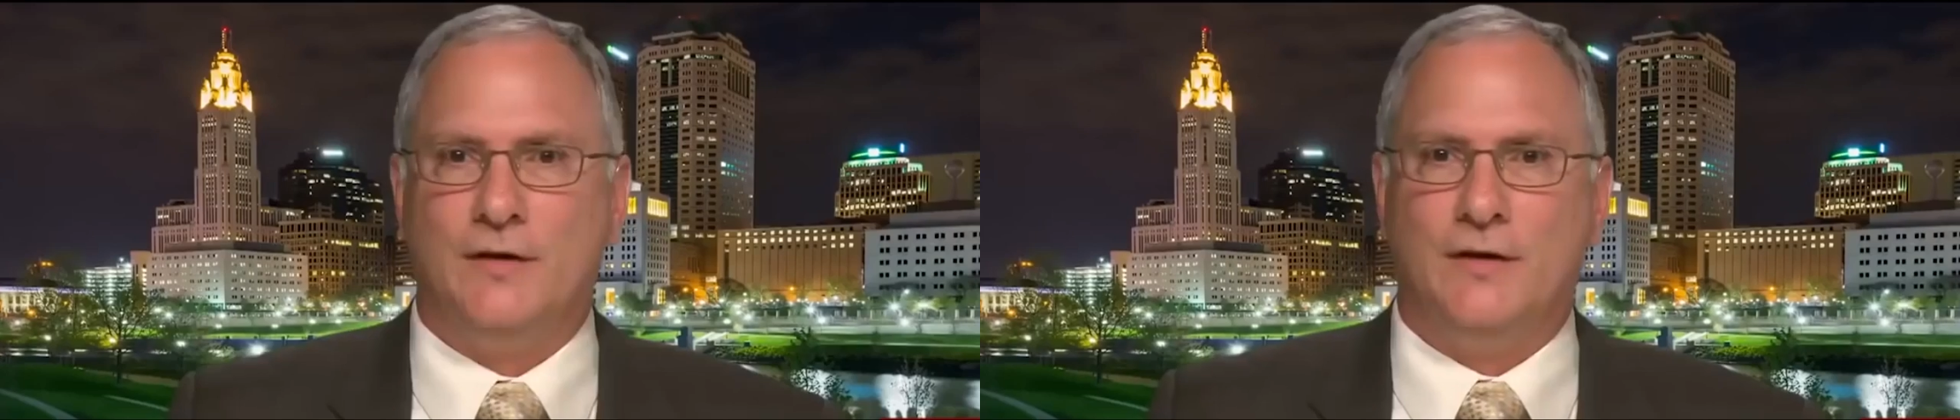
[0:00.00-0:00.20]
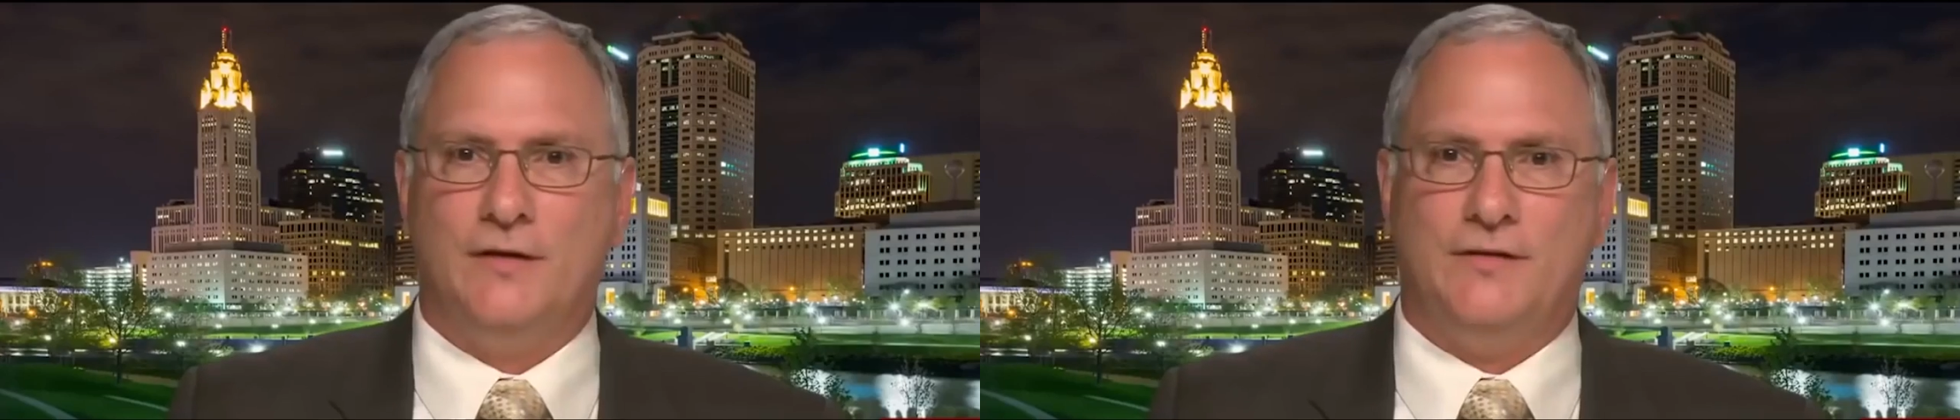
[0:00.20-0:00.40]
of
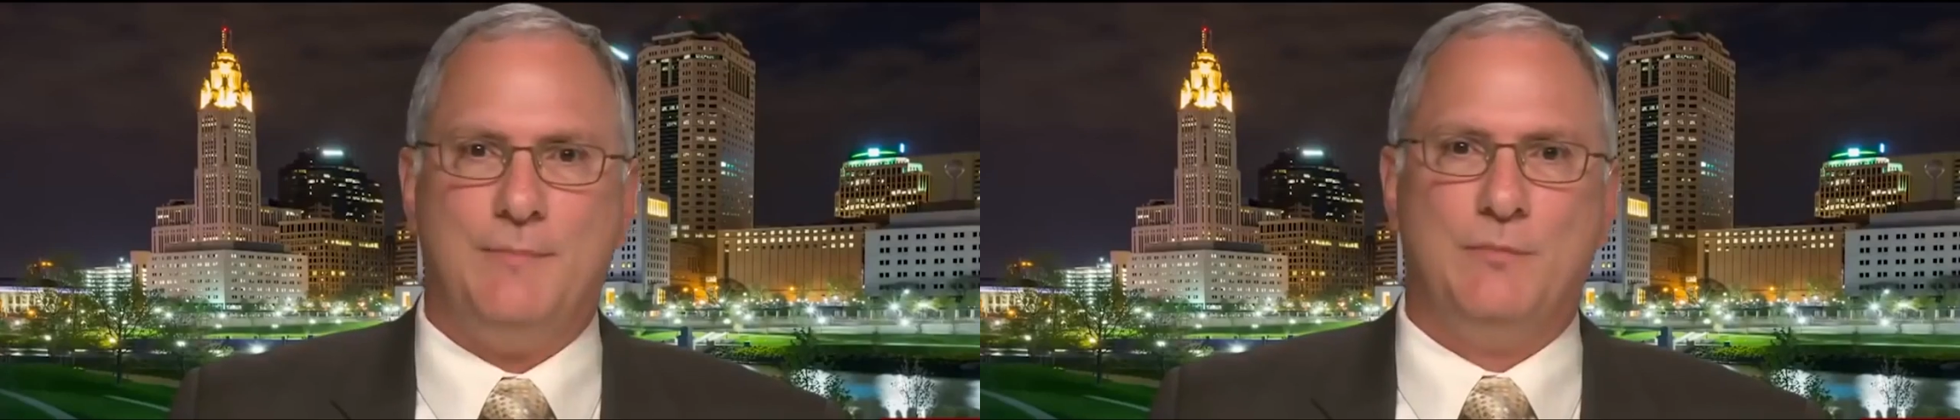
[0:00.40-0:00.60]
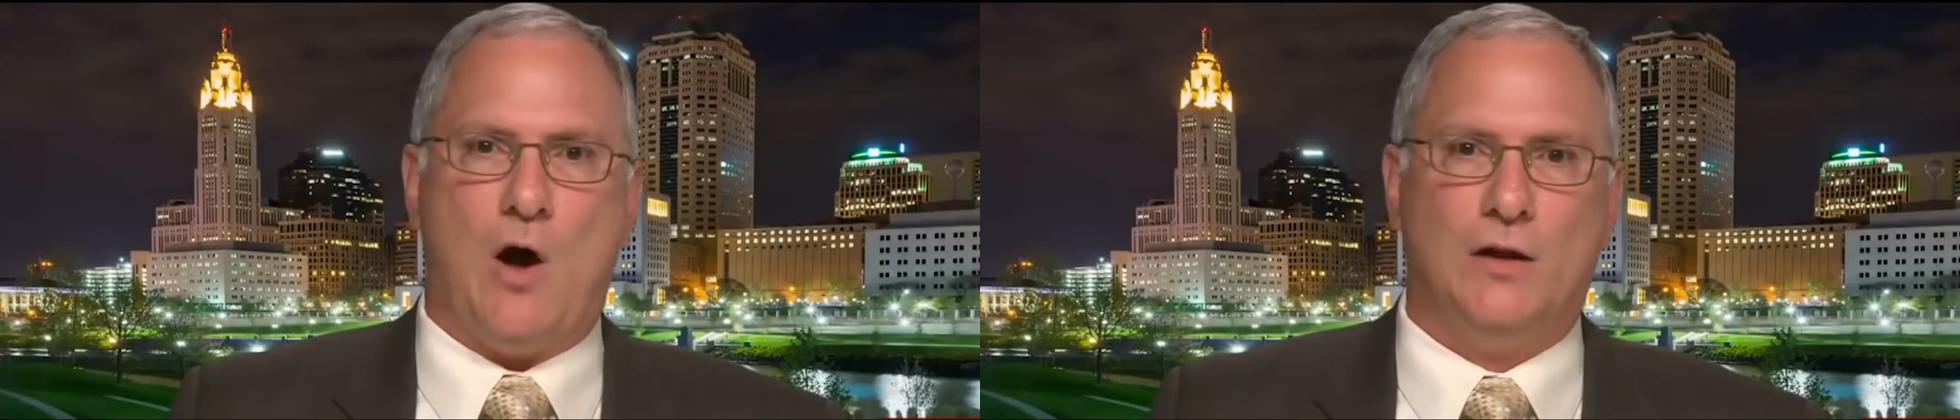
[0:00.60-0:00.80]

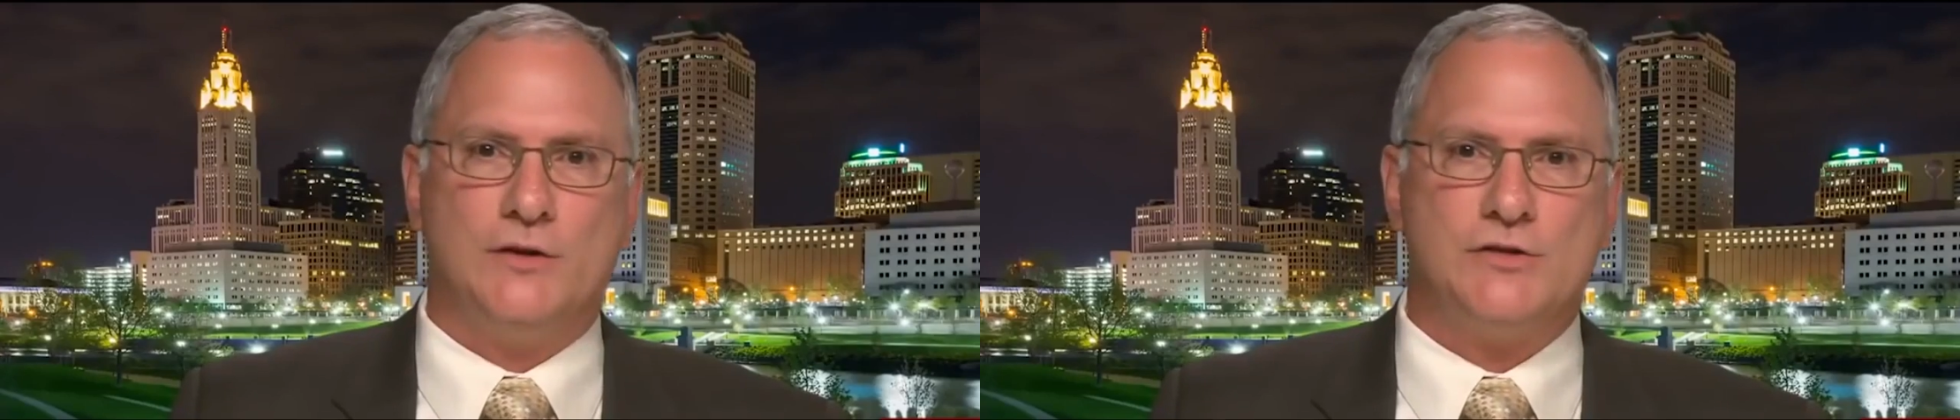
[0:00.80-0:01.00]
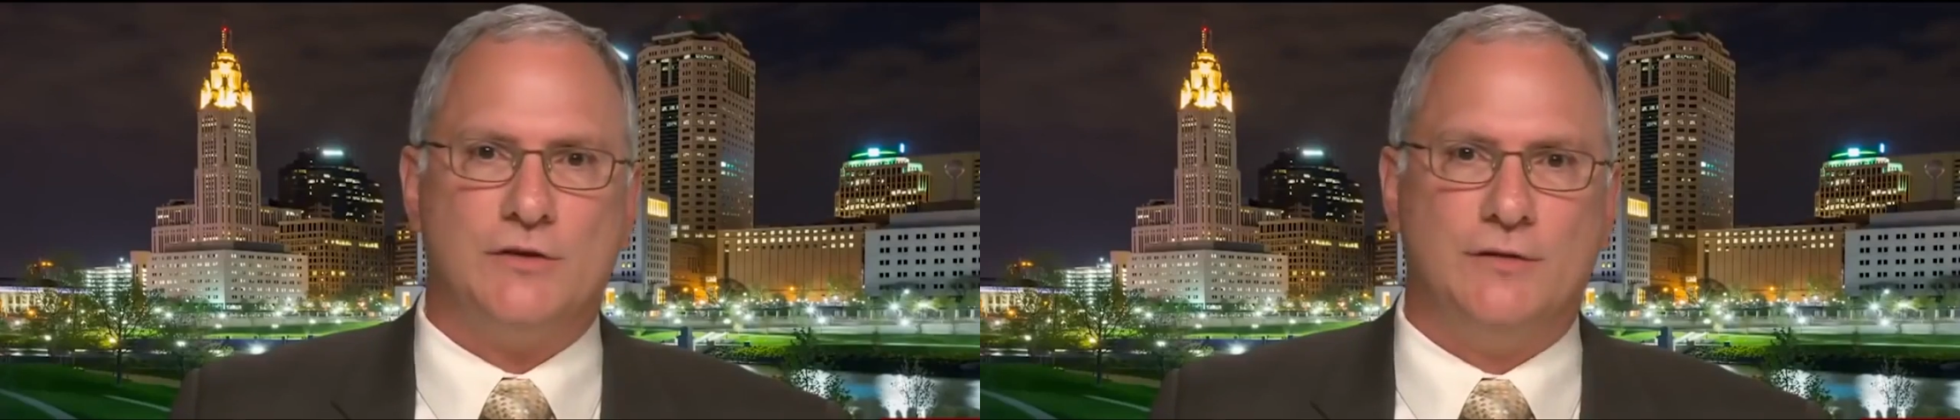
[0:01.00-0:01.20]
deep
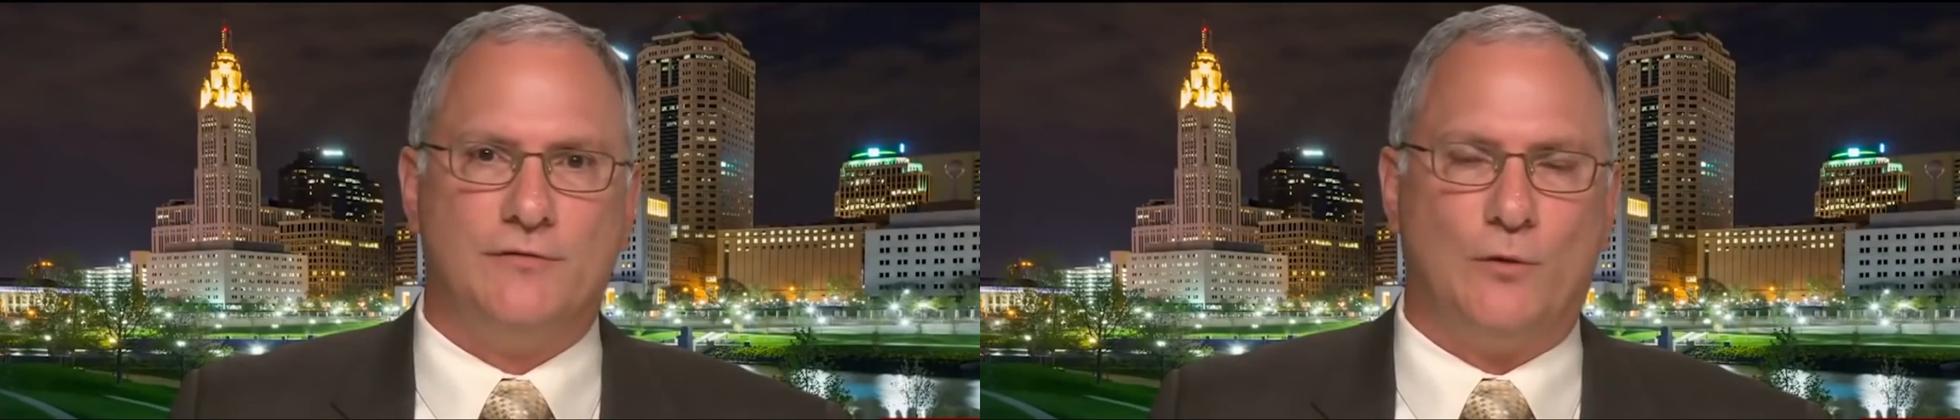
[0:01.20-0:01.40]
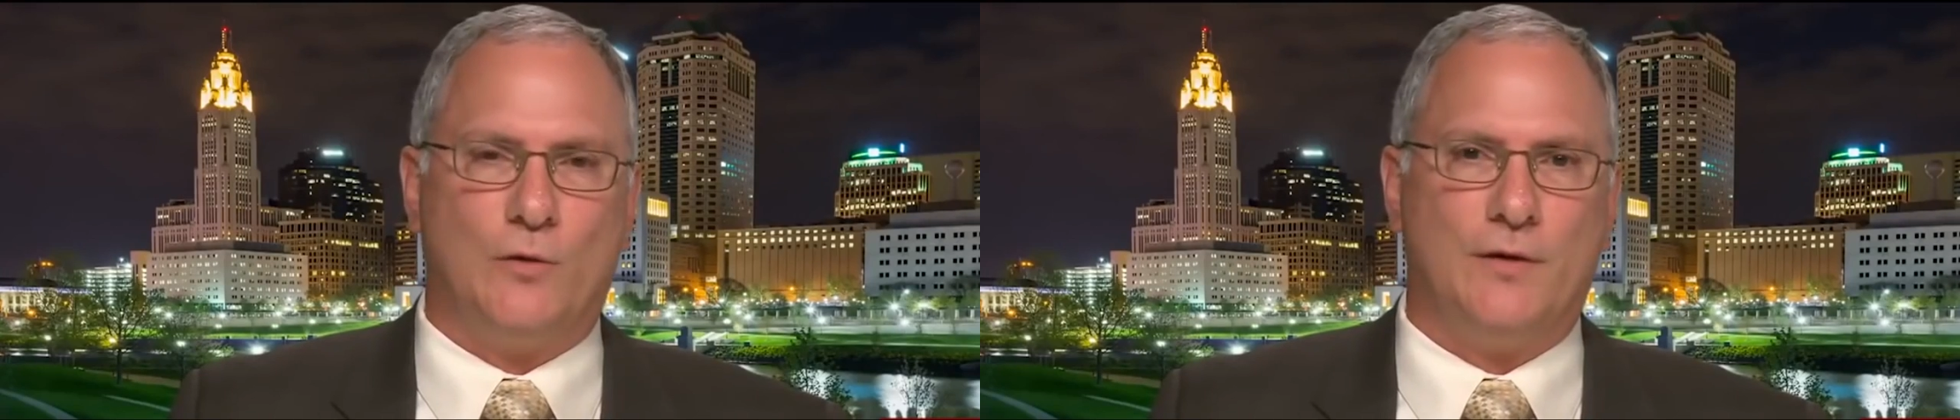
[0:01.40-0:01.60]
knowledge of
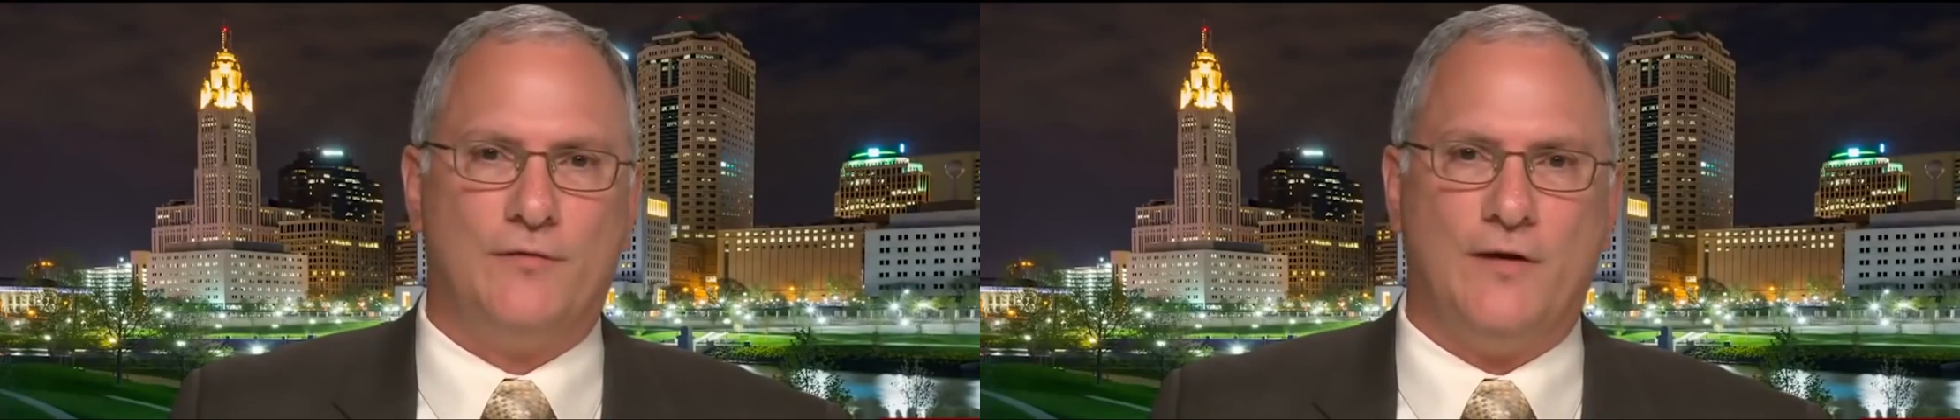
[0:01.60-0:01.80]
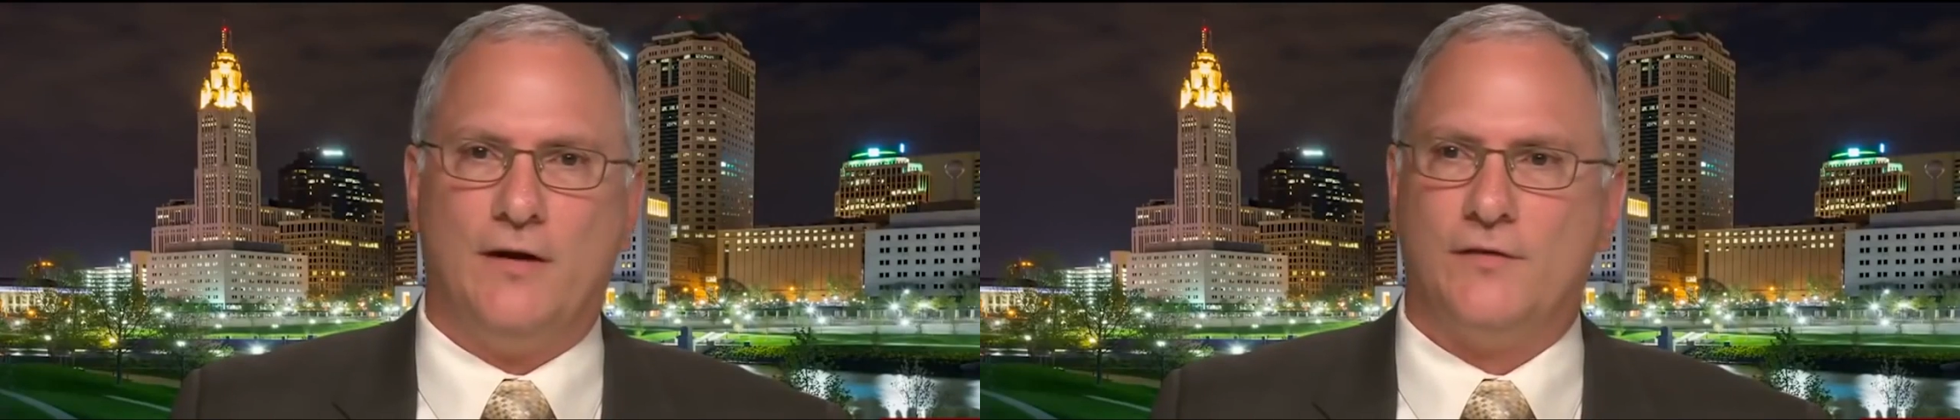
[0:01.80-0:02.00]
foreign
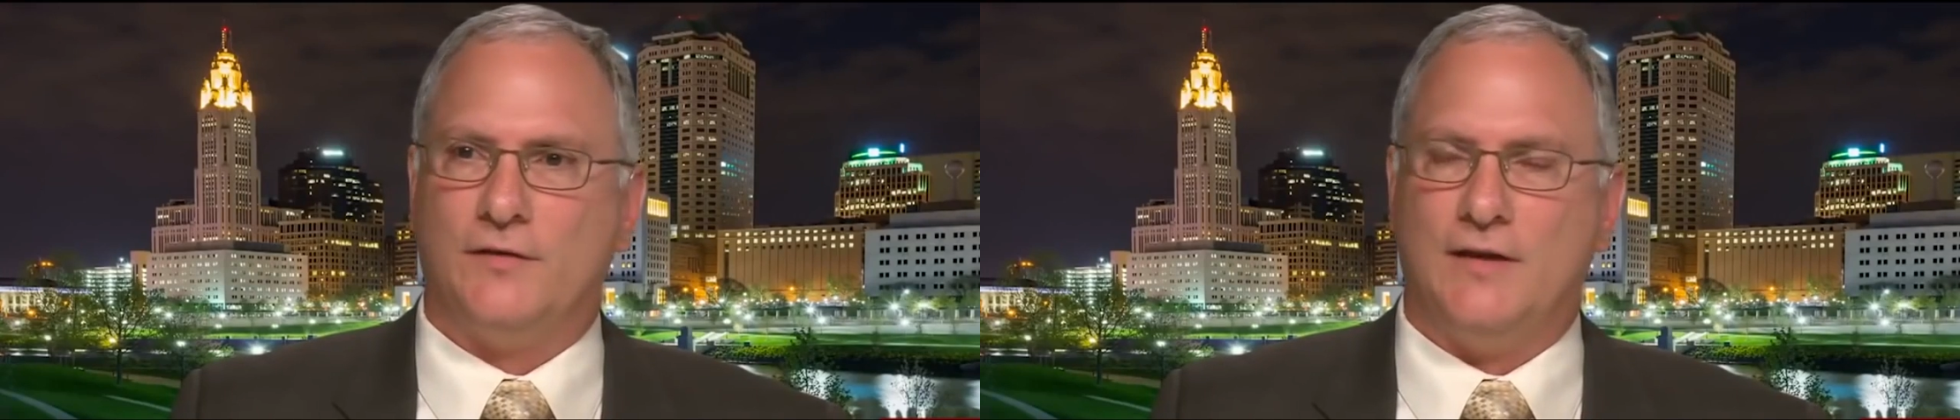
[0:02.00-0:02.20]
affairs